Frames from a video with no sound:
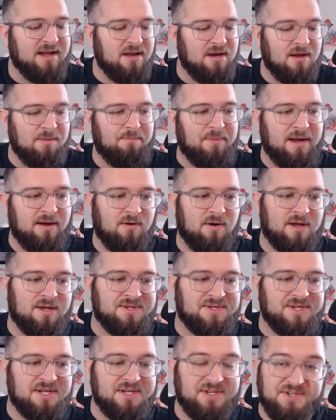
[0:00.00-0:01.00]

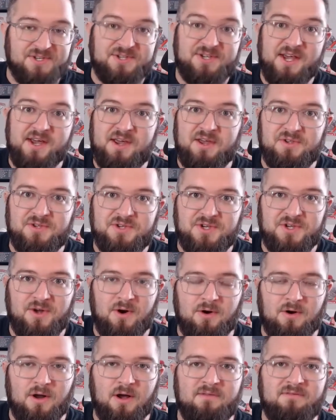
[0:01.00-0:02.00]
appearance, his second
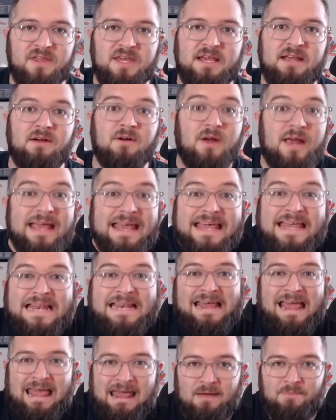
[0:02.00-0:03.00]
start of the year in
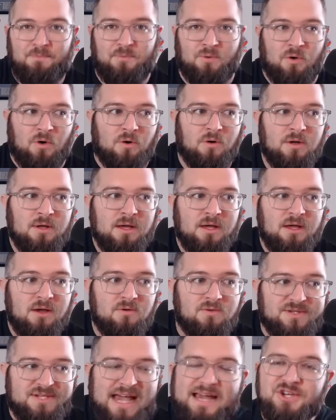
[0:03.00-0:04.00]
April,
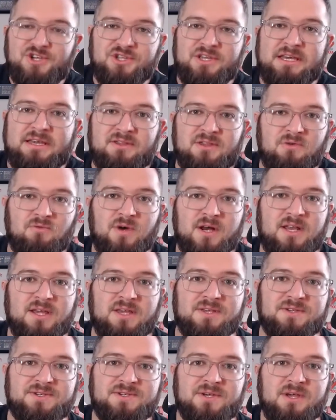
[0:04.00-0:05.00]
was actually in the
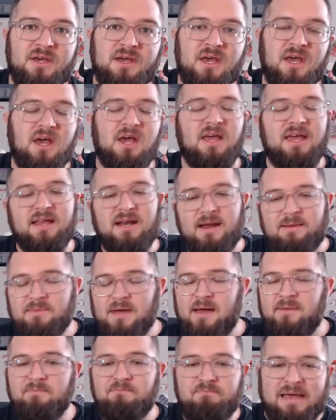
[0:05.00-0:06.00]
runnings. And
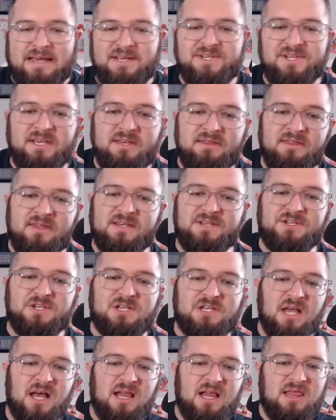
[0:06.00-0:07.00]
I'm basing this
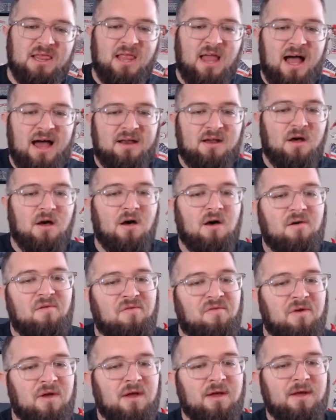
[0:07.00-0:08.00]
a lot
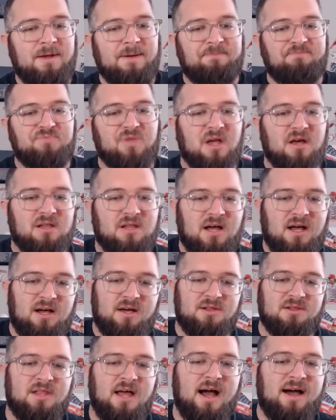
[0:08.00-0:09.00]
of a
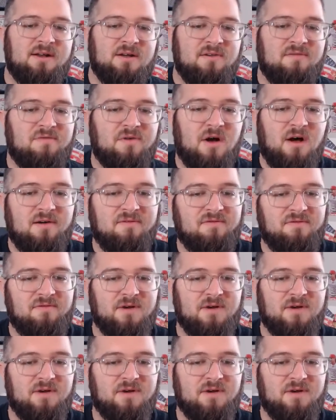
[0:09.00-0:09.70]
lot of off